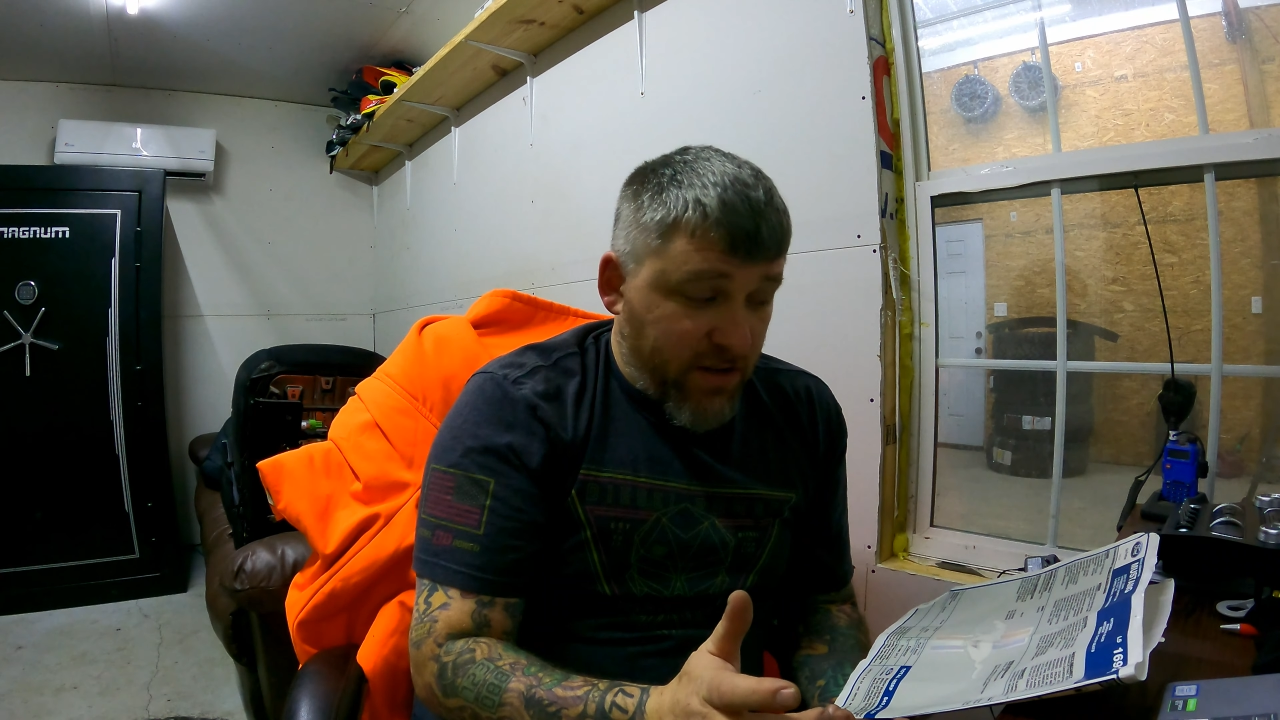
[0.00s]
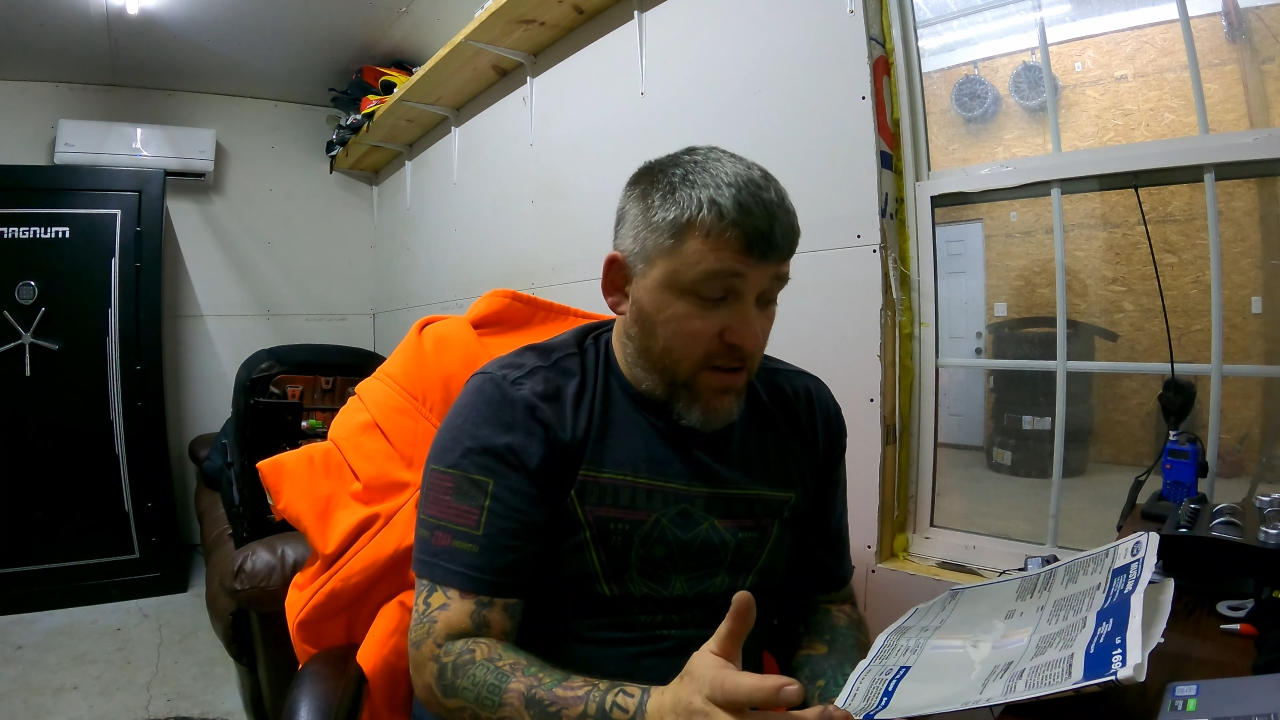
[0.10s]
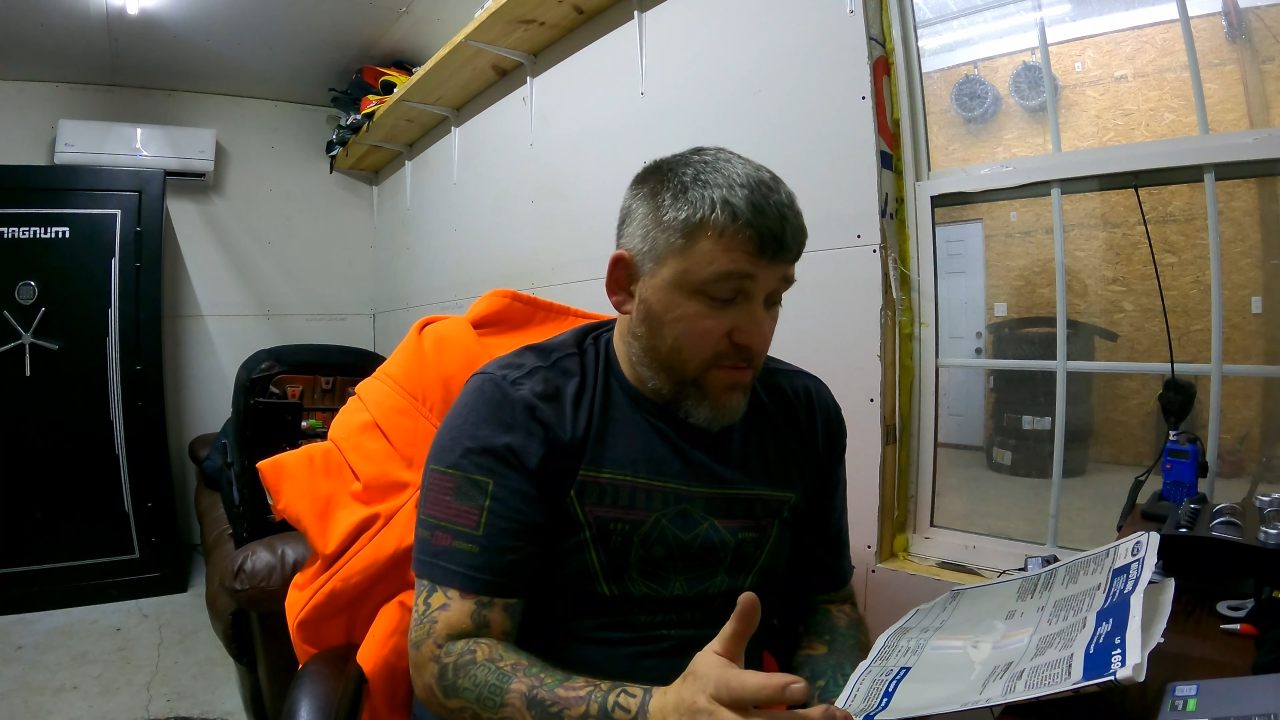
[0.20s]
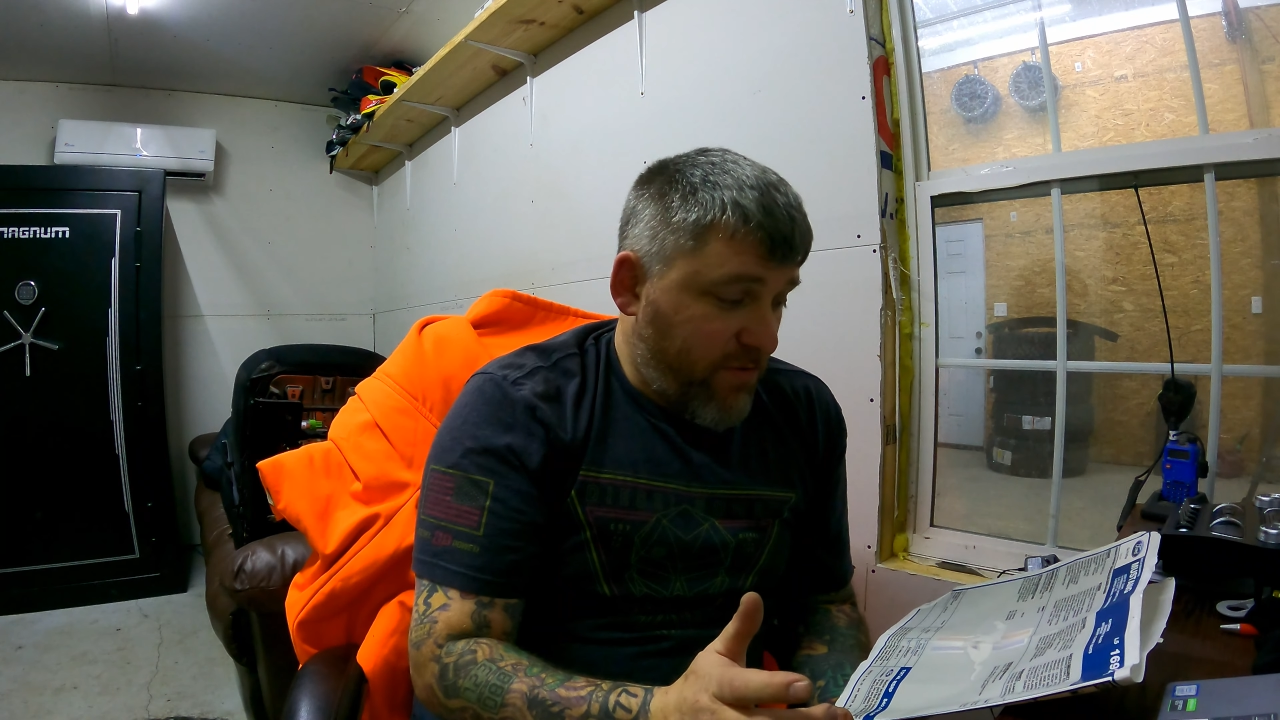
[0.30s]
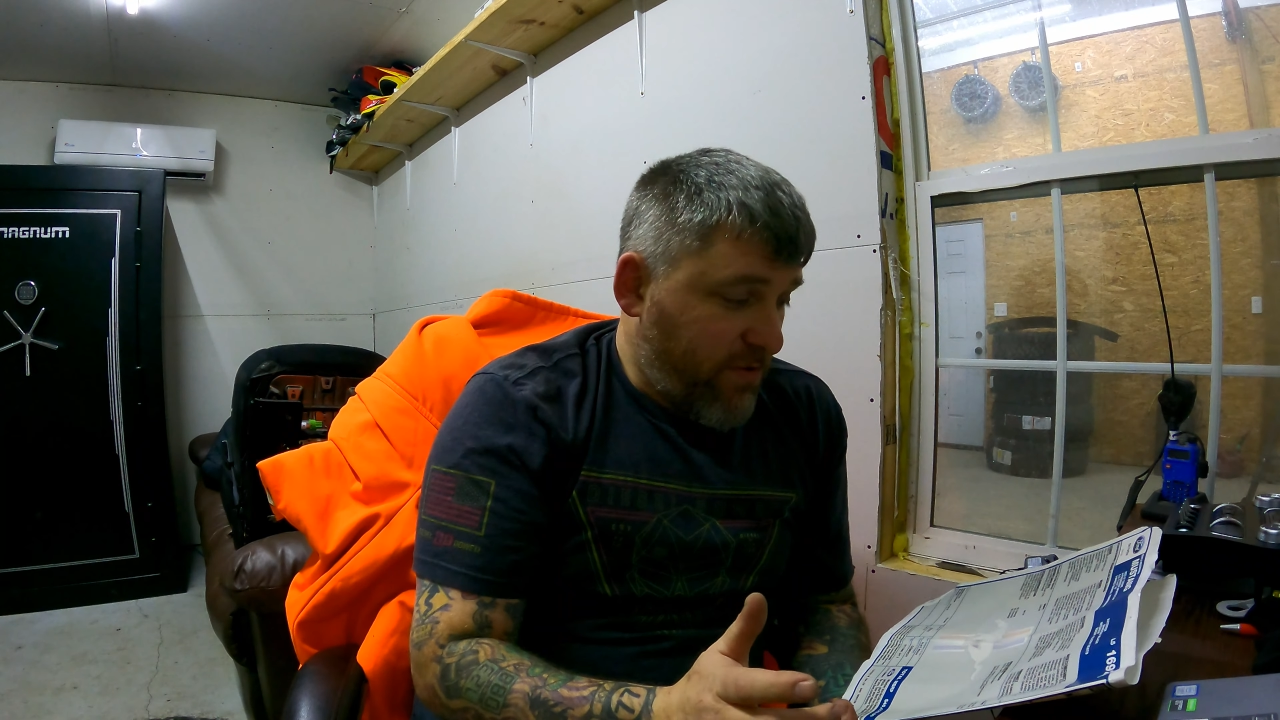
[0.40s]
I
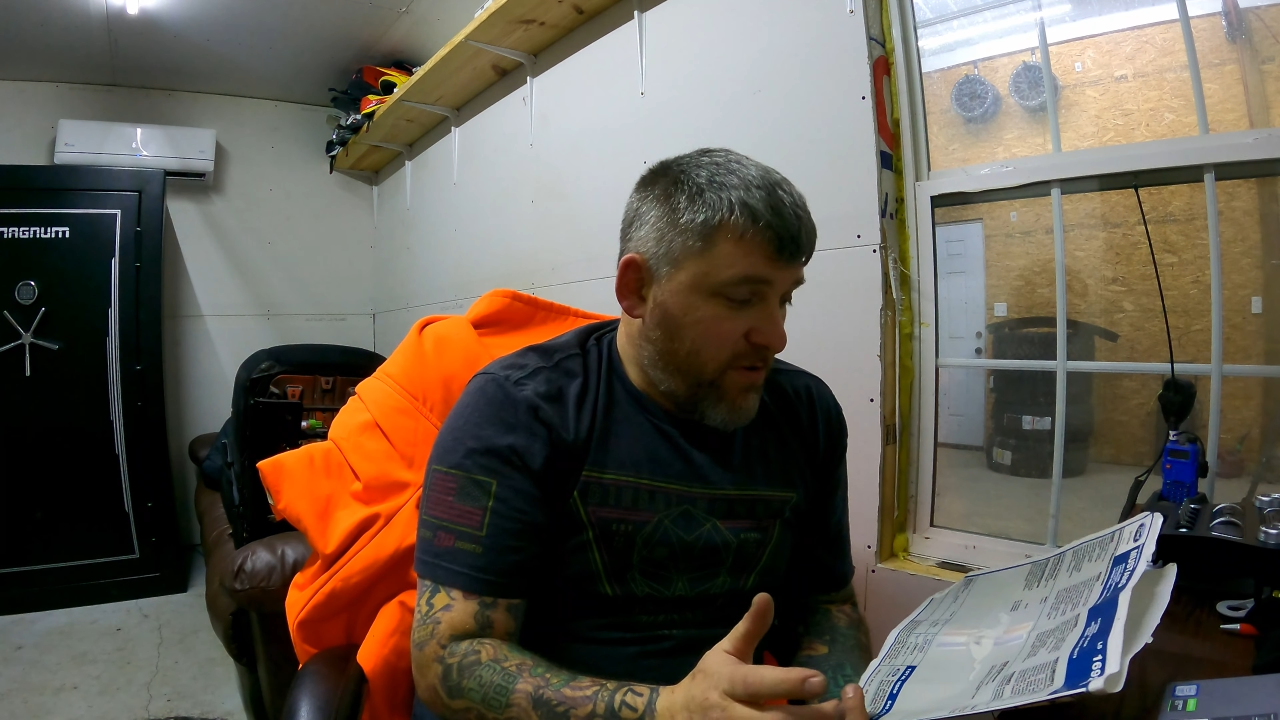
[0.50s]
got it for